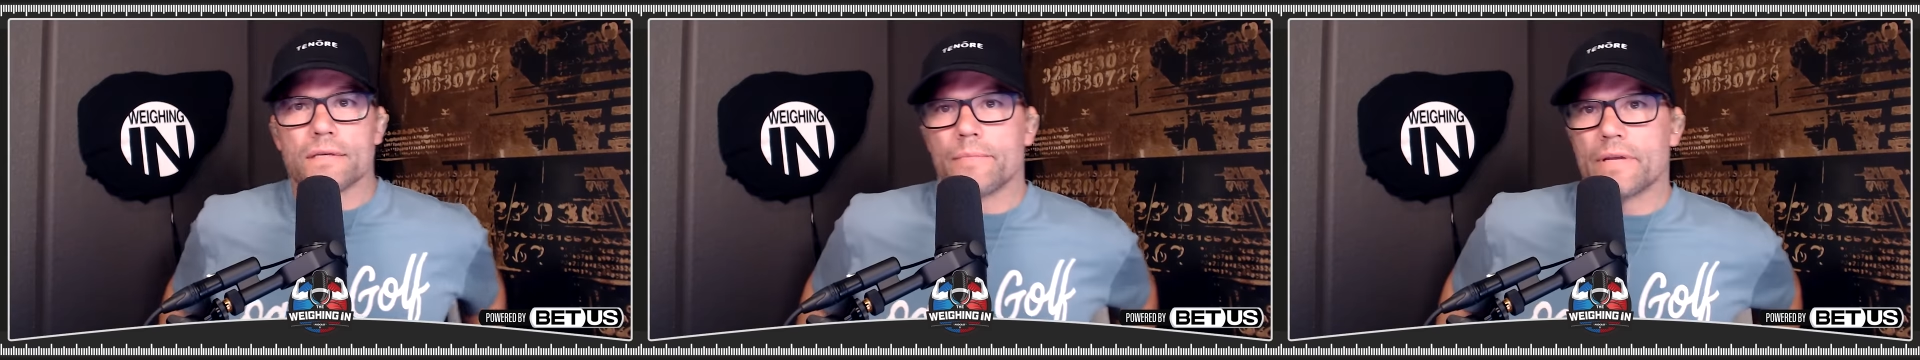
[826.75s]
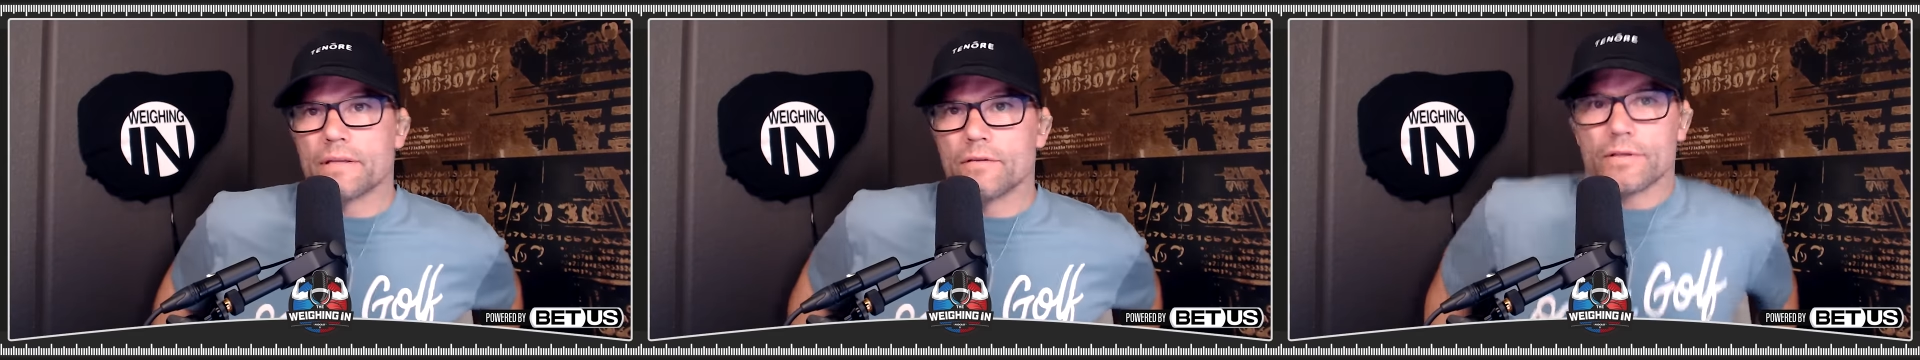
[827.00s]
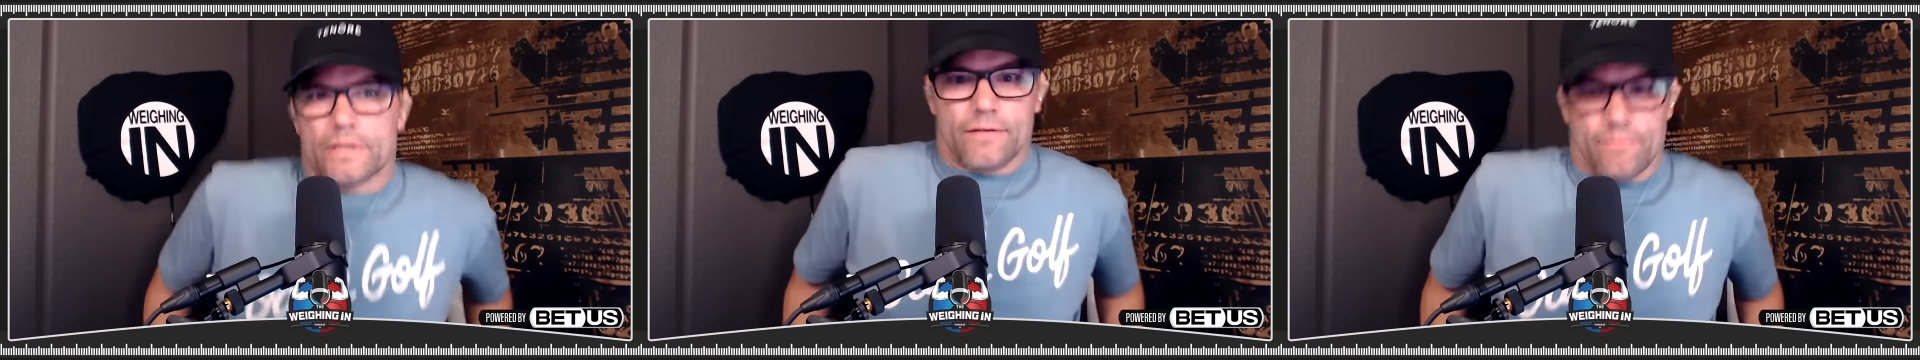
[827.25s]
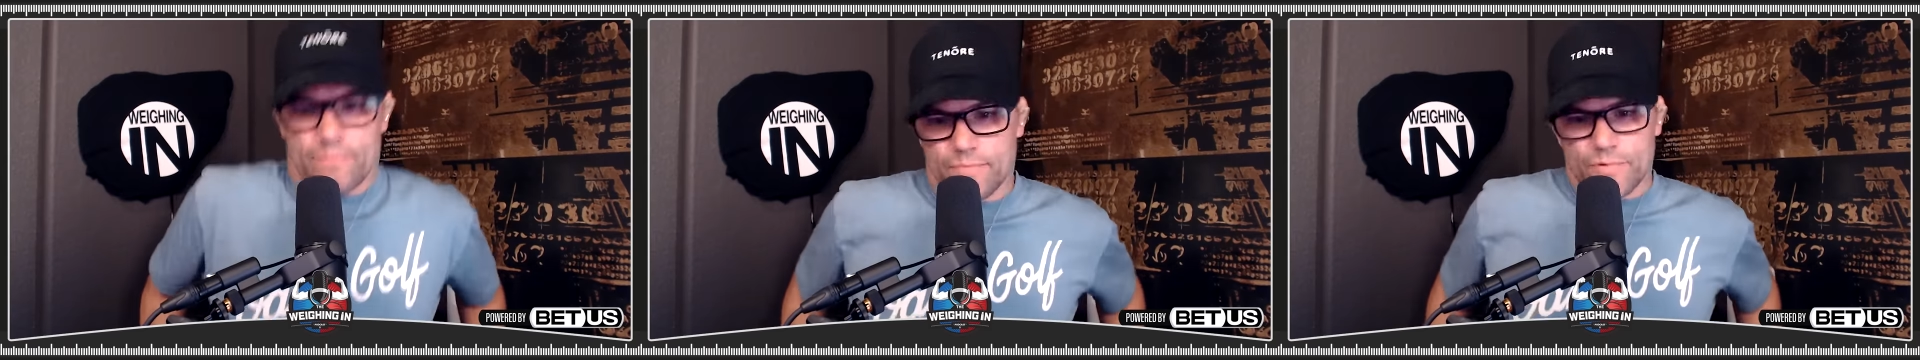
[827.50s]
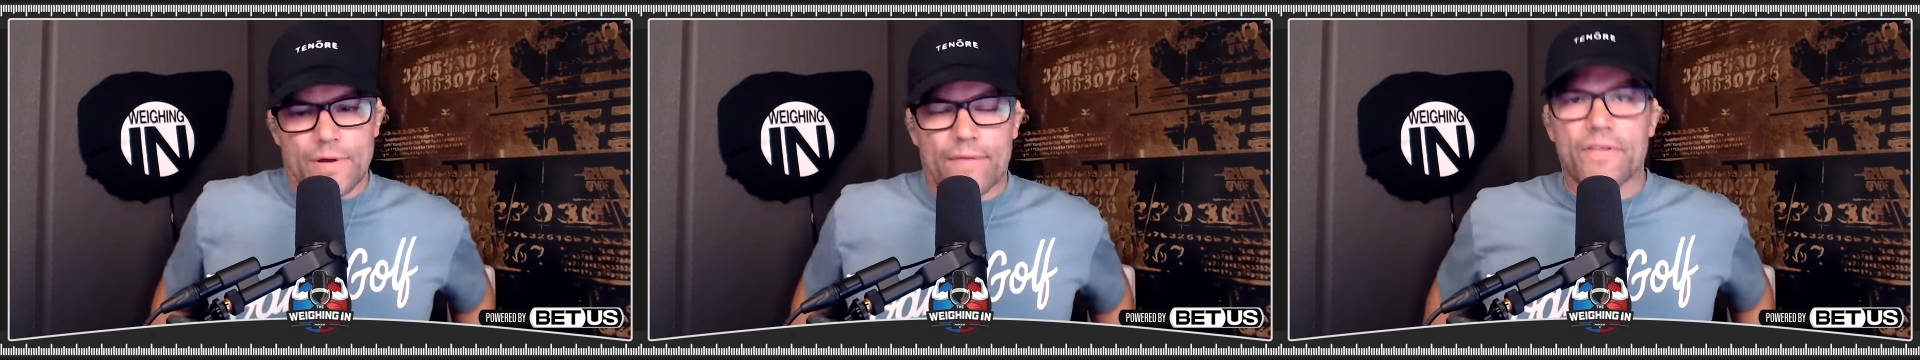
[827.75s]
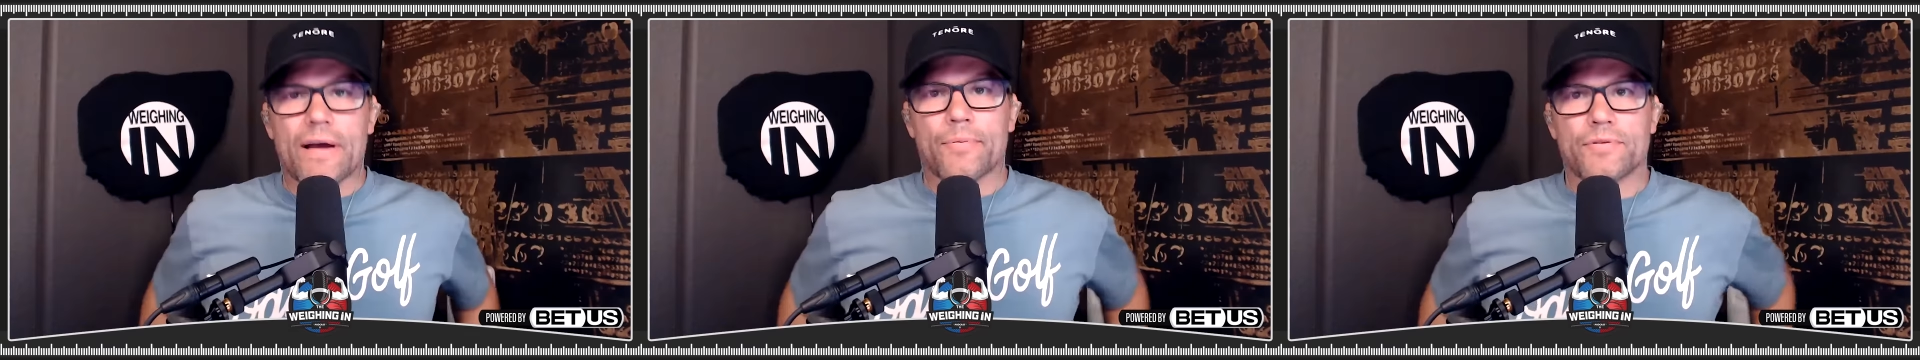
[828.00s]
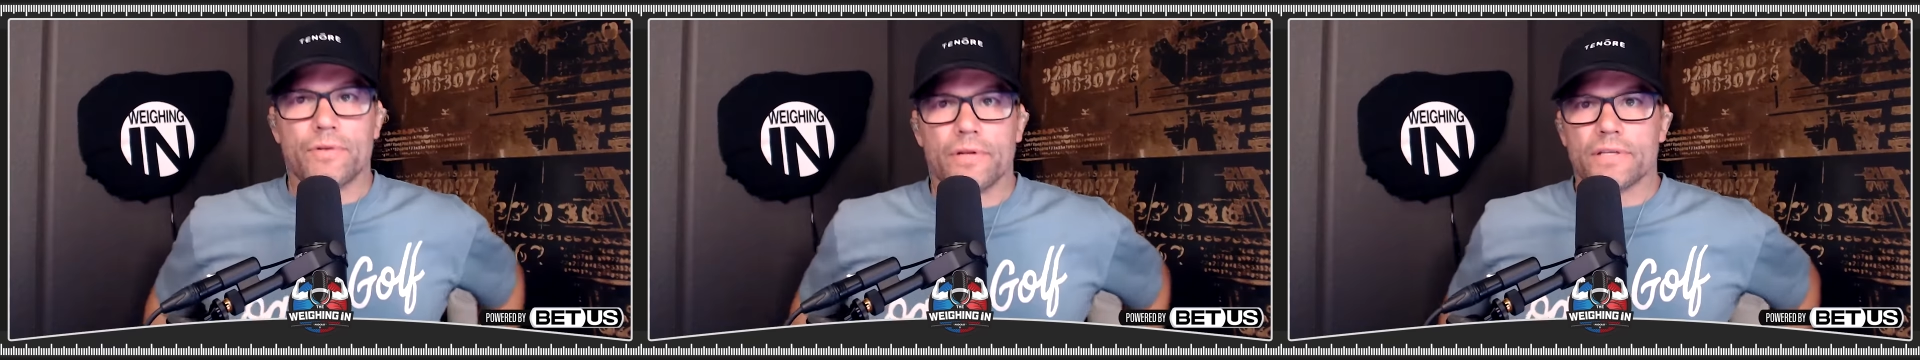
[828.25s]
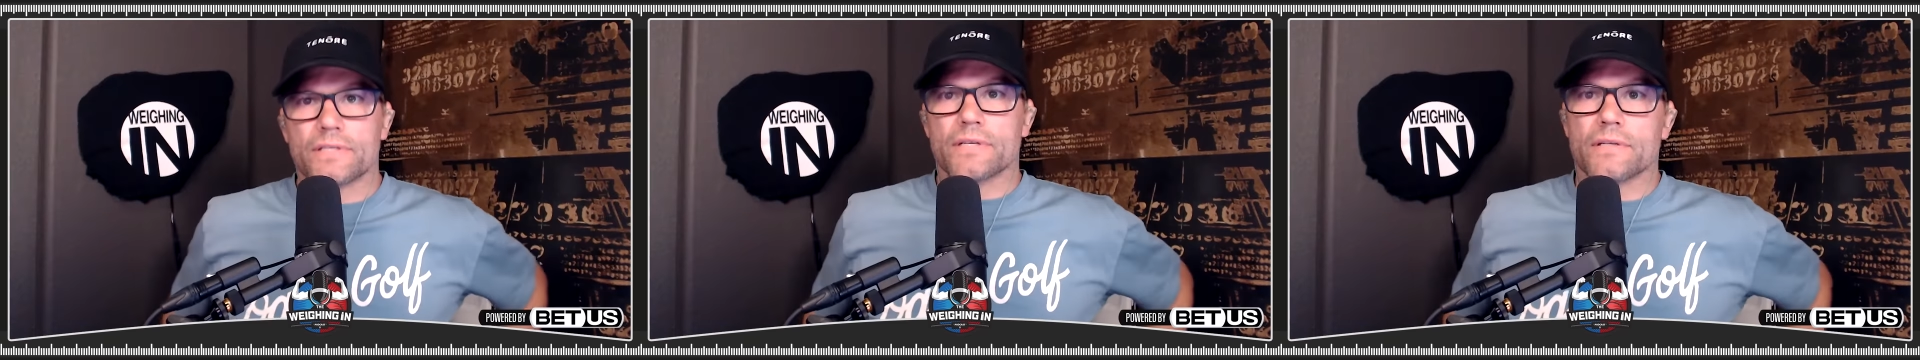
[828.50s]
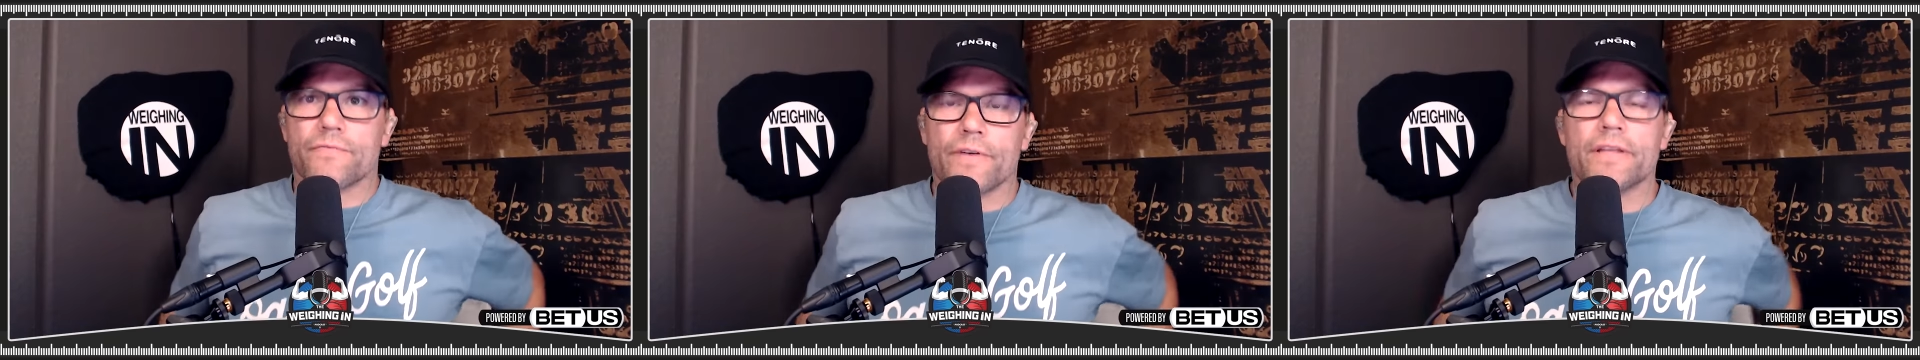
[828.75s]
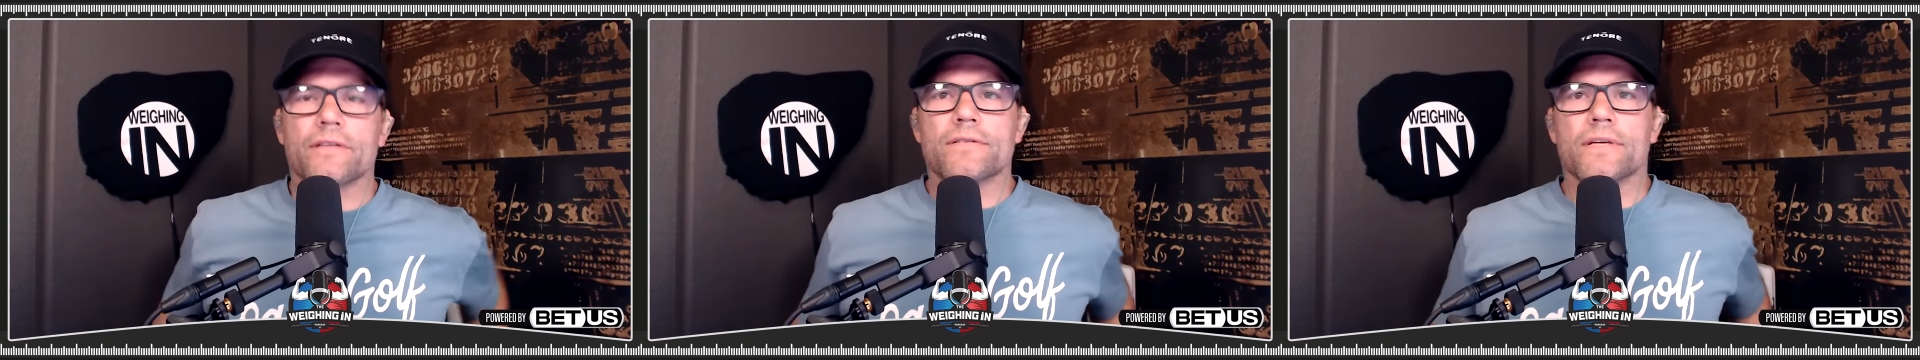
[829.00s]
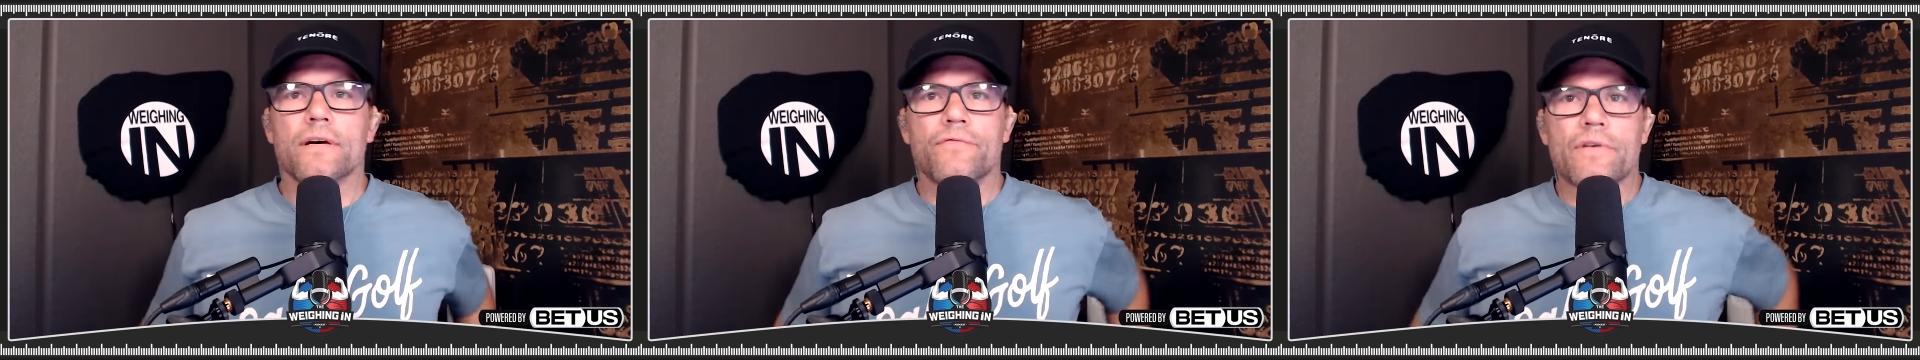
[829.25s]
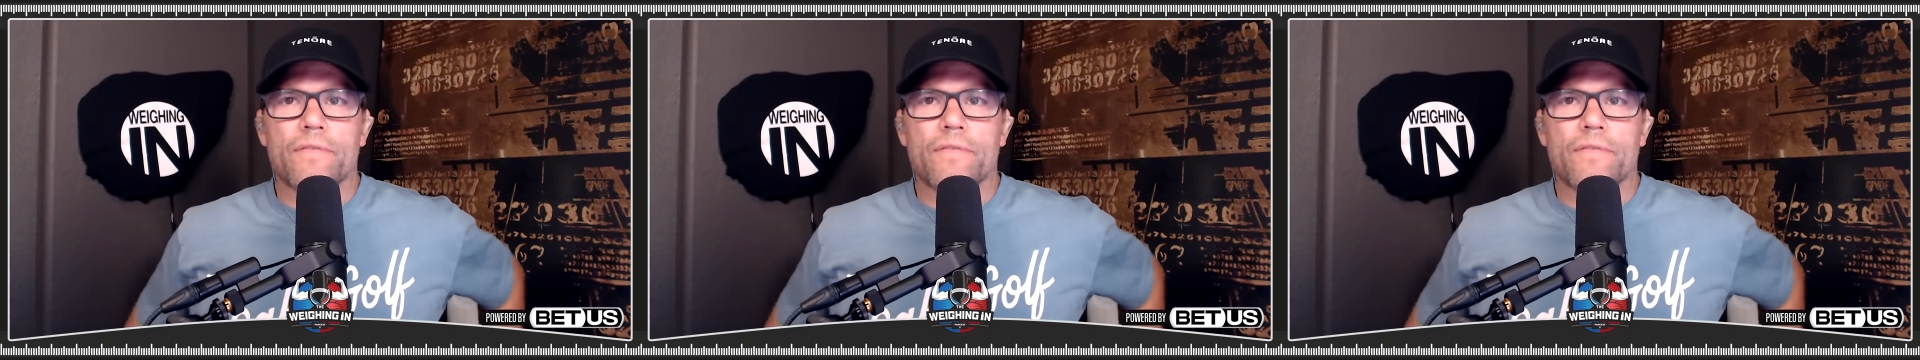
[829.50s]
I mean, look, you have the opportunity to defend yourself.